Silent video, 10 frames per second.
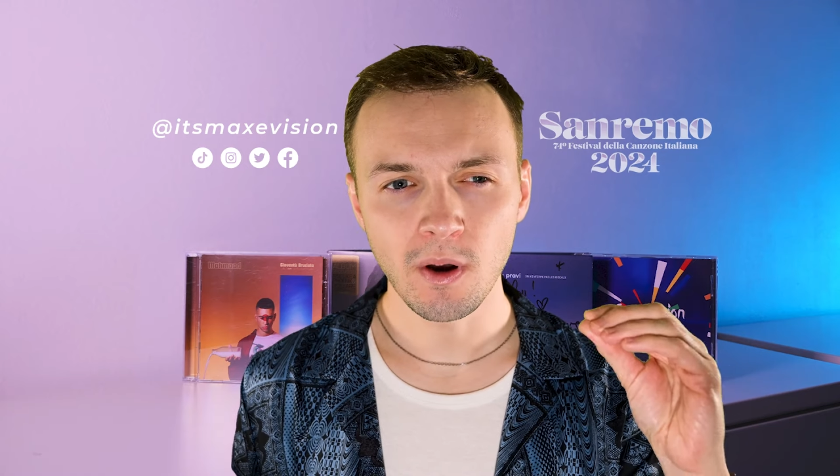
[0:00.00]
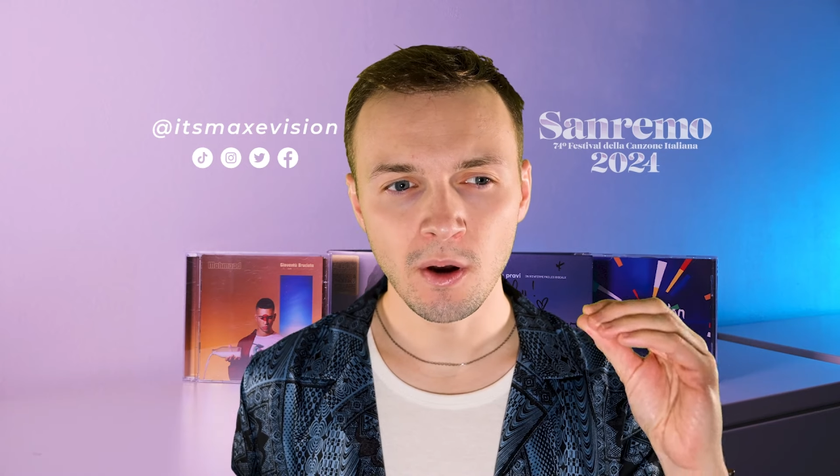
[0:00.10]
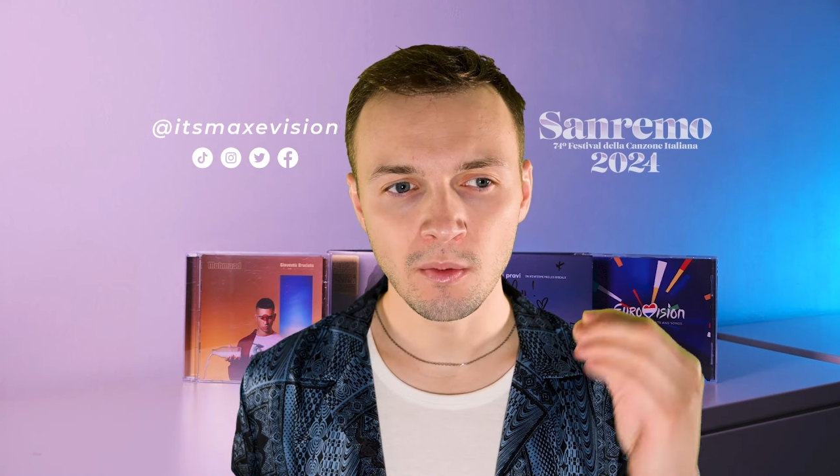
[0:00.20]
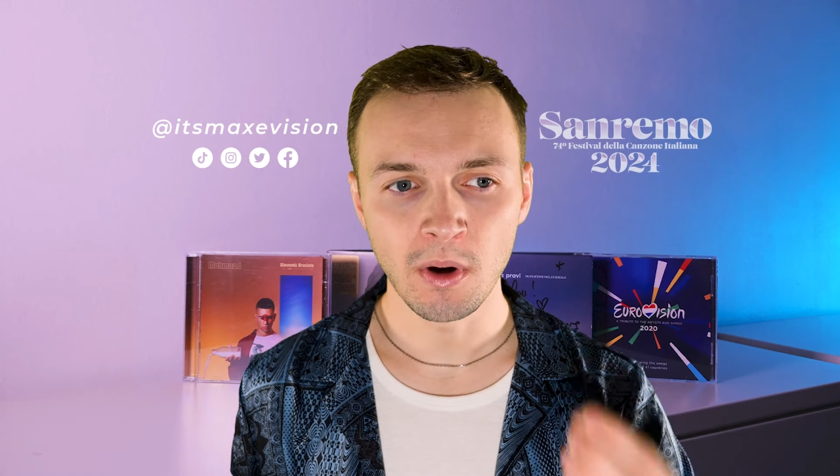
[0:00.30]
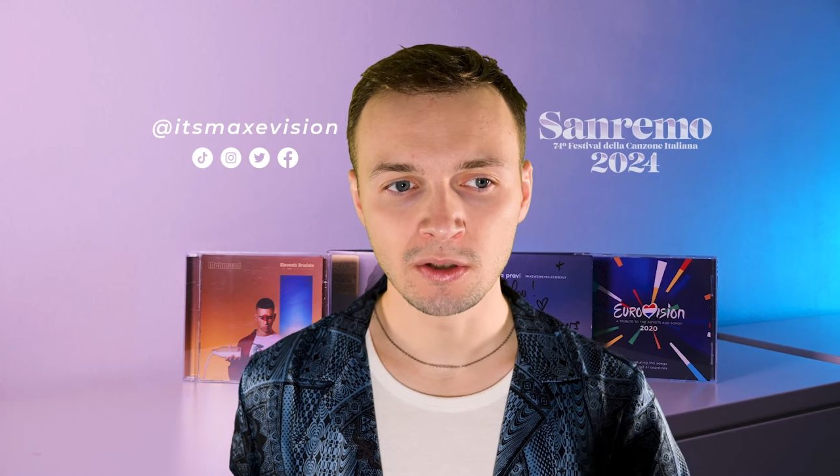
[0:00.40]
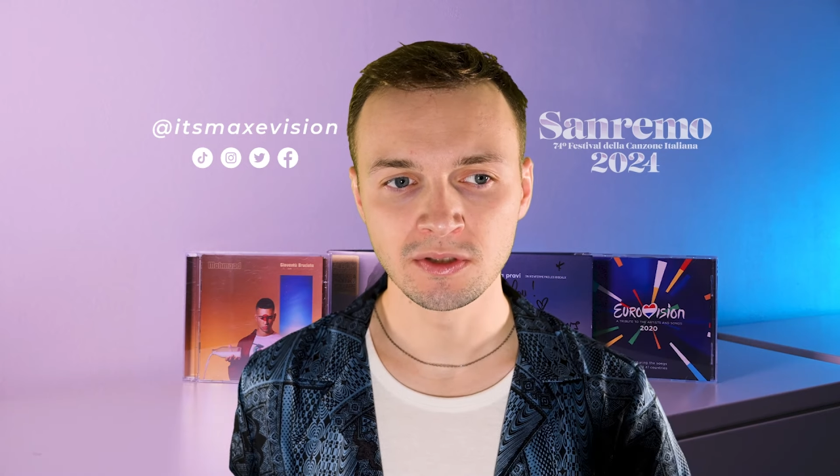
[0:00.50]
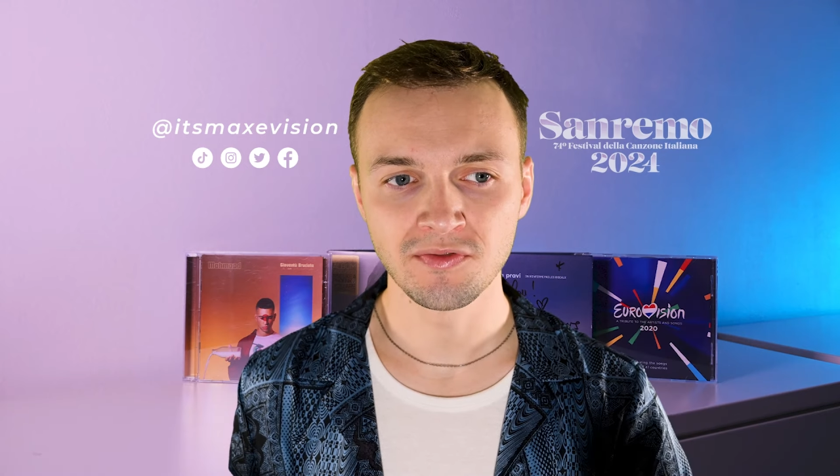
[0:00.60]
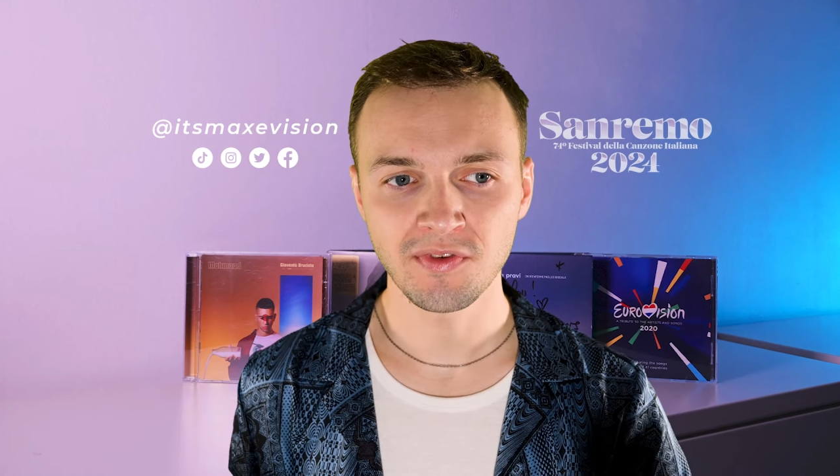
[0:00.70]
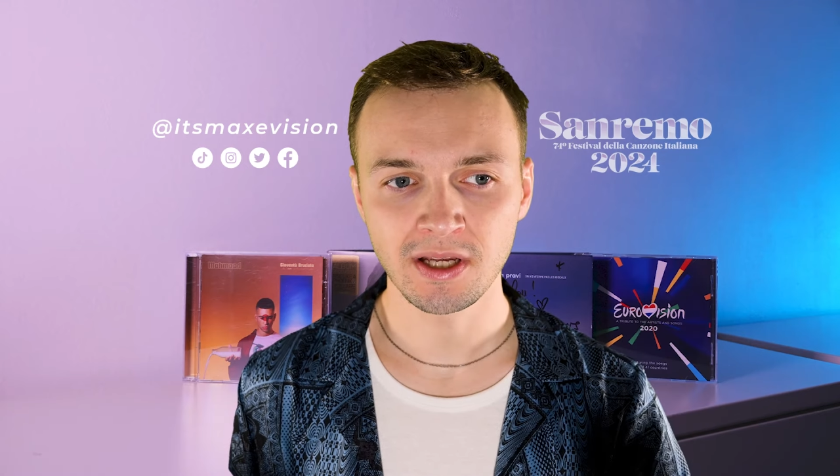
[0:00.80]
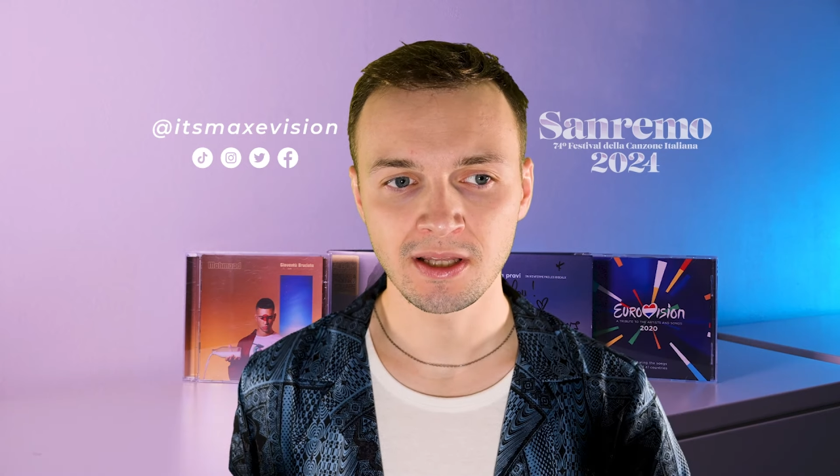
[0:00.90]
about the
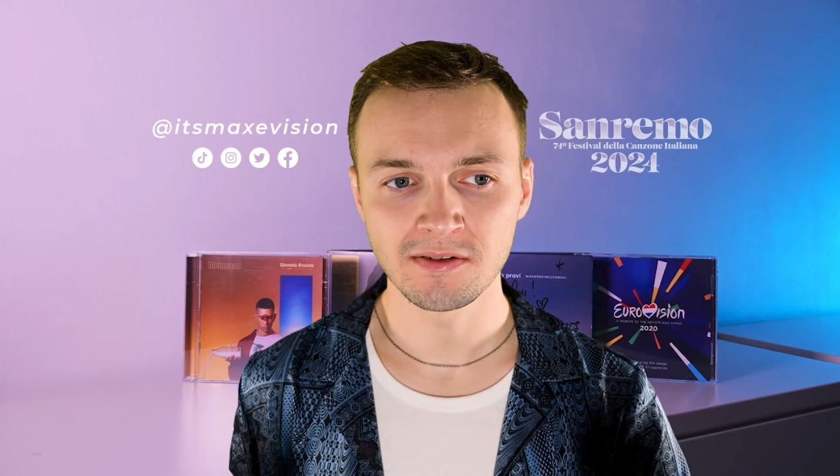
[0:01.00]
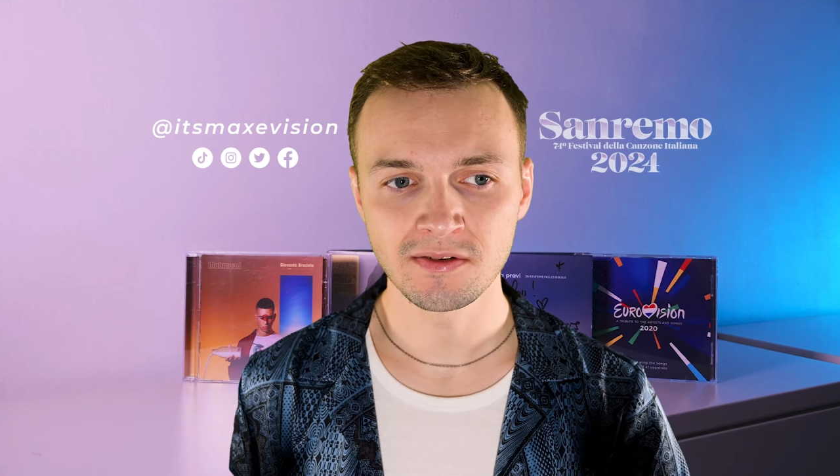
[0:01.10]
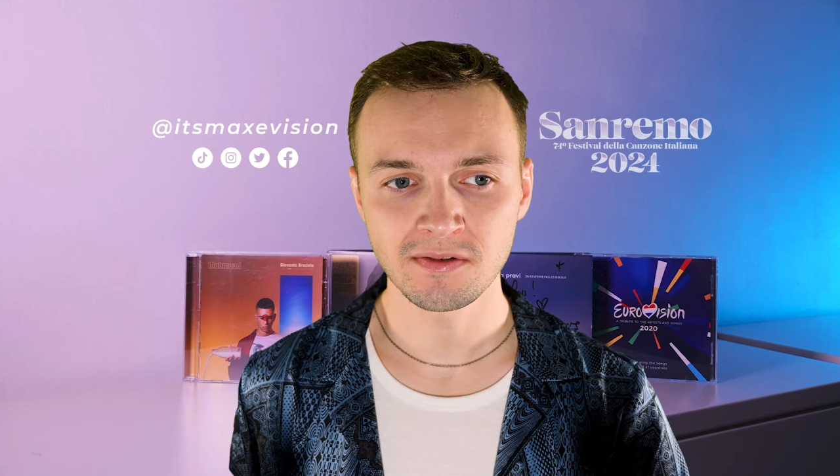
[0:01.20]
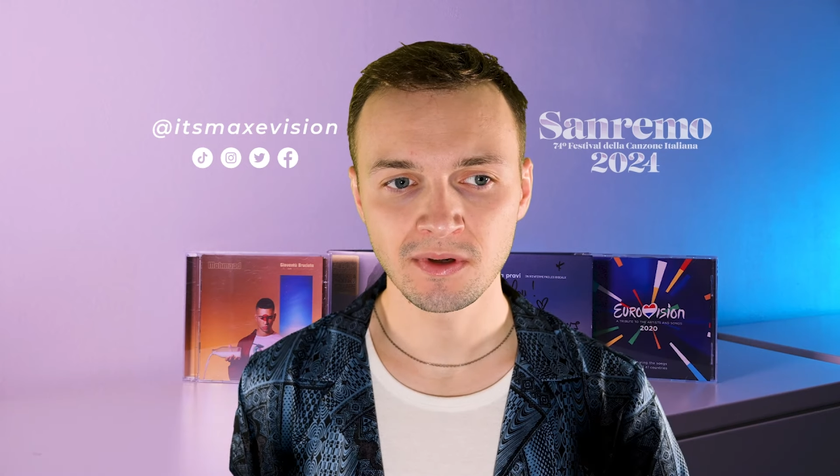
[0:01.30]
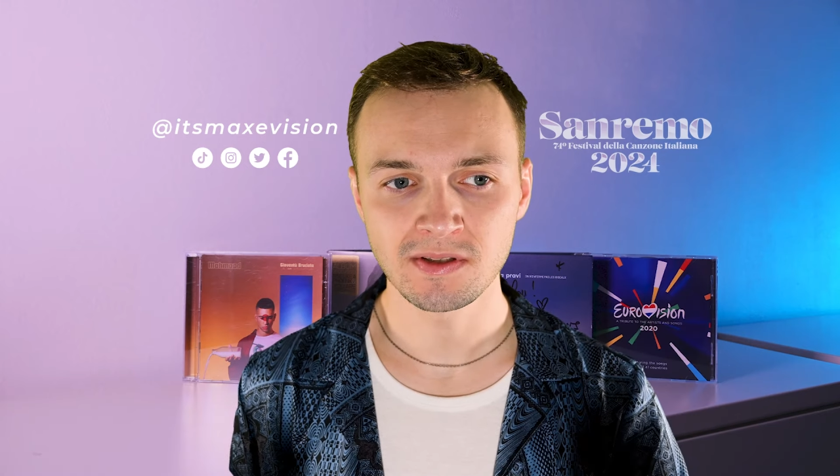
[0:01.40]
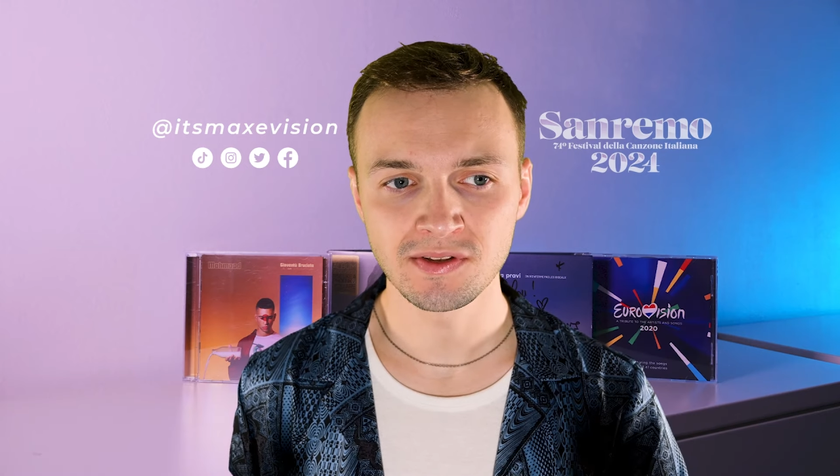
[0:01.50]
fact that the song is